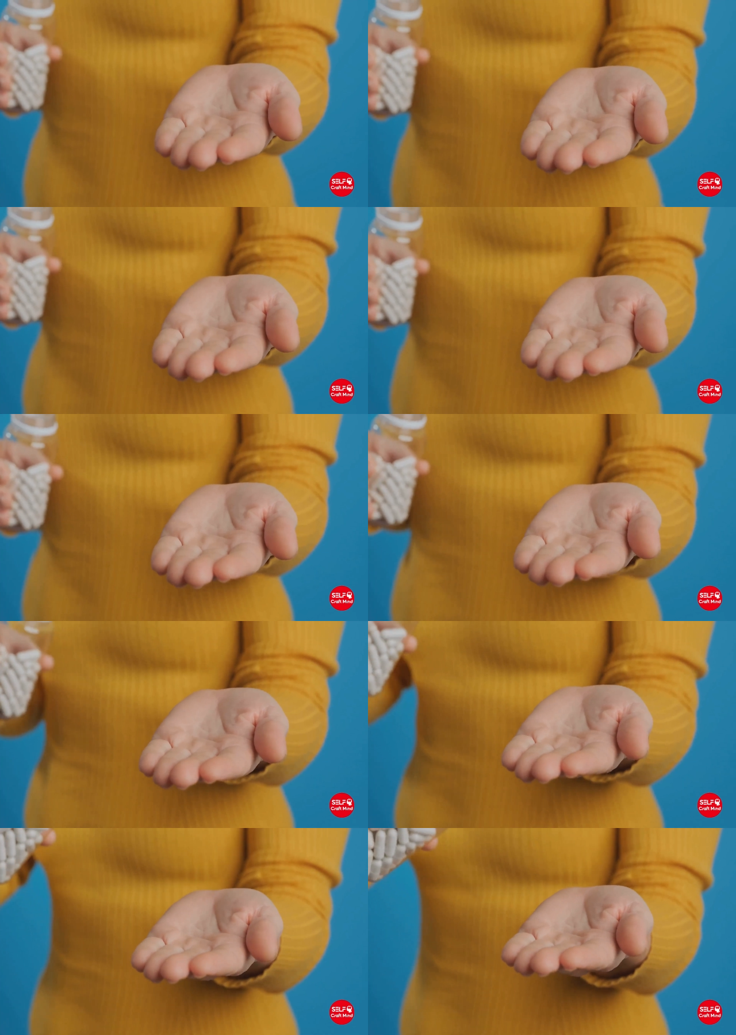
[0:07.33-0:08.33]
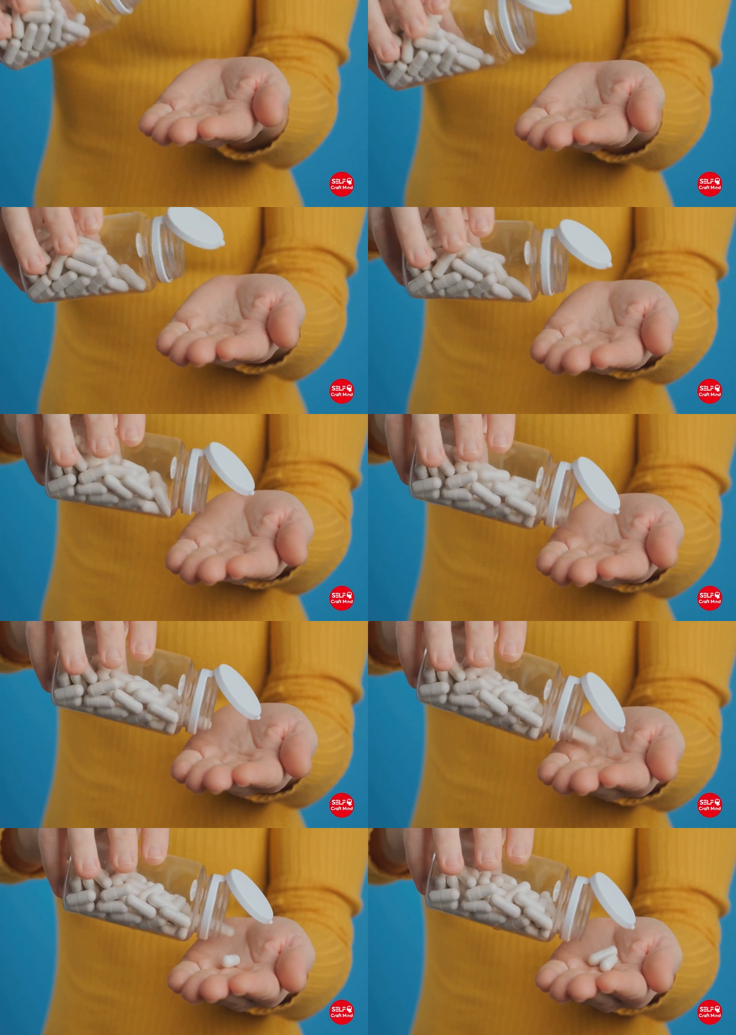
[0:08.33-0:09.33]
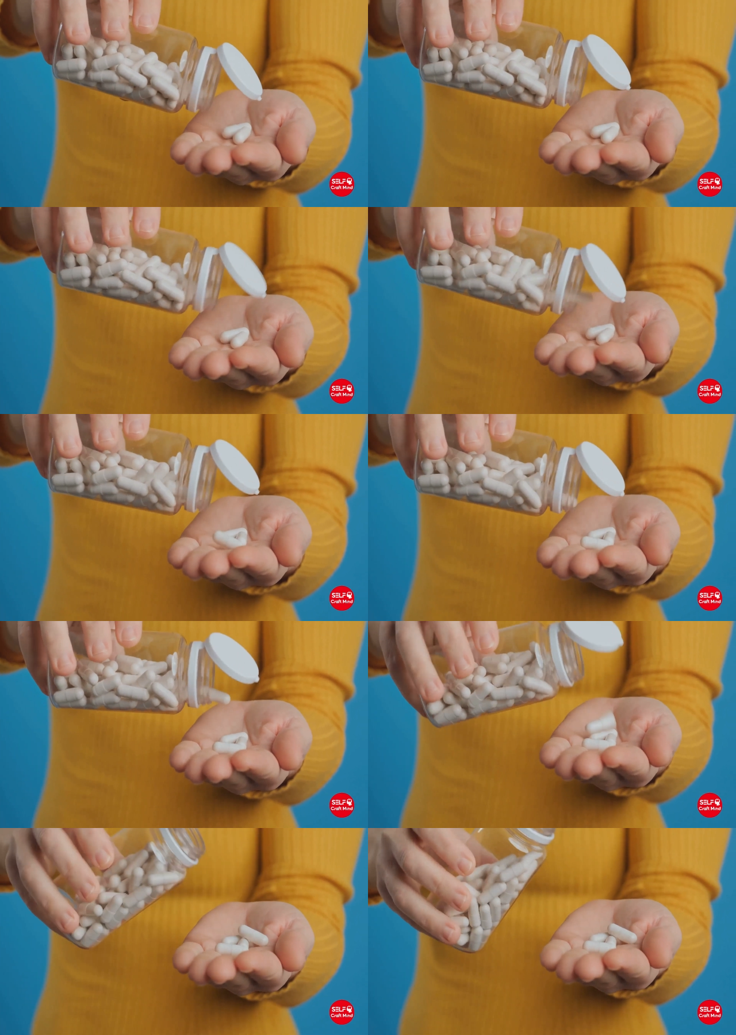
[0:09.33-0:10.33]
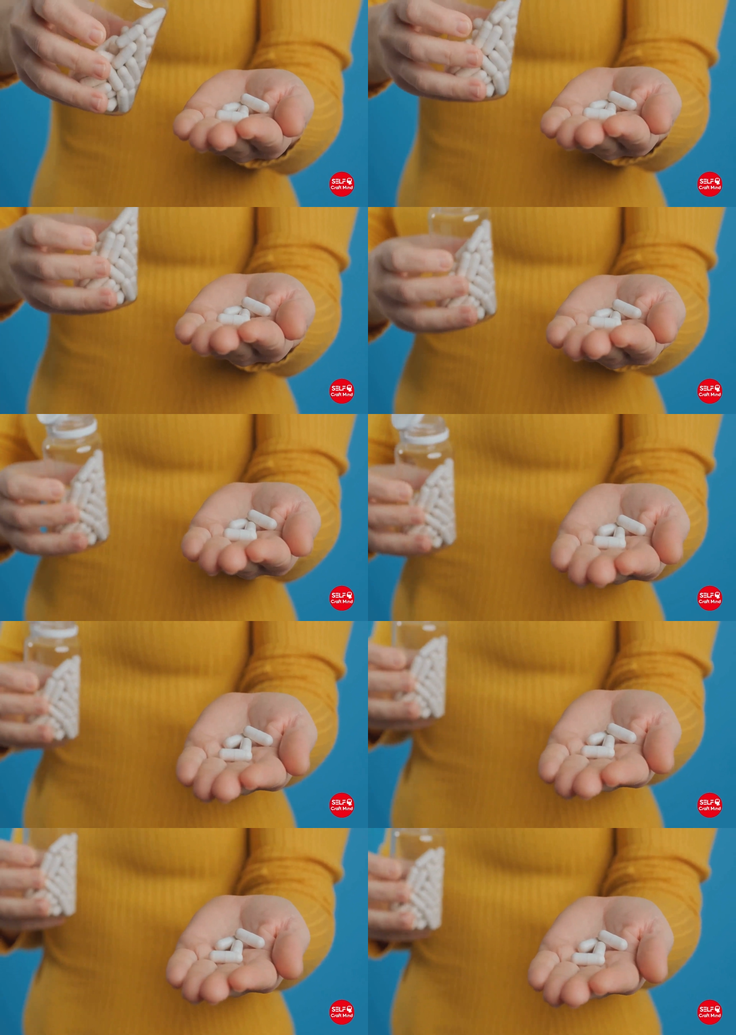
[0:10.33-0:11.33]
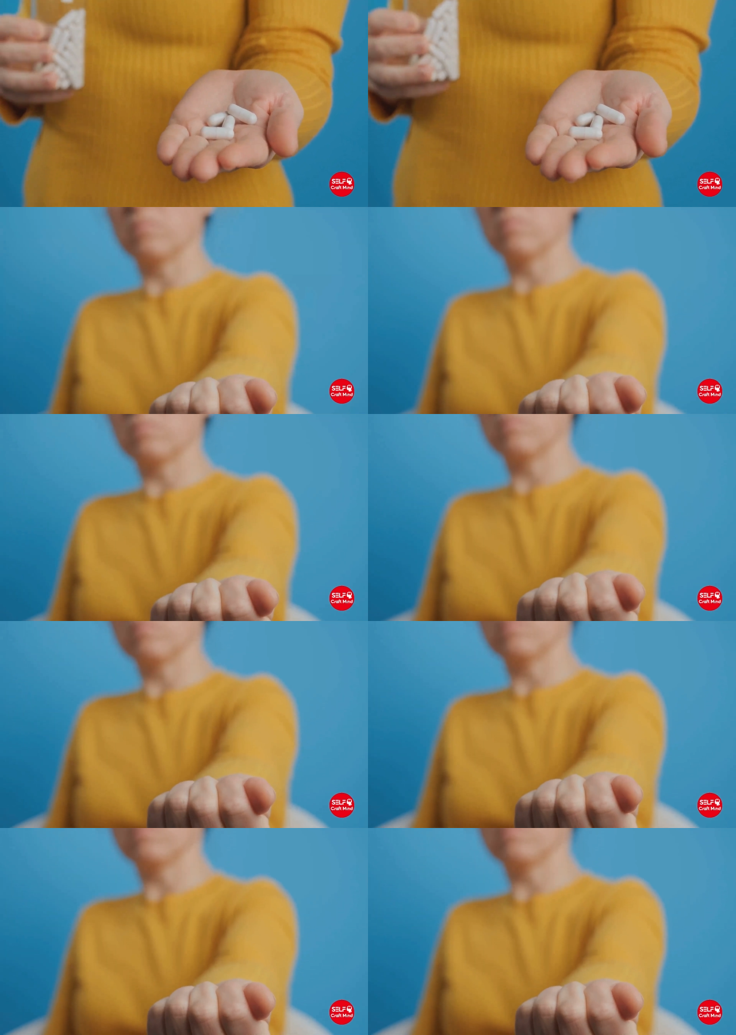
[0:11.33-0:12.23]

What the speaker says: (no speaker visible)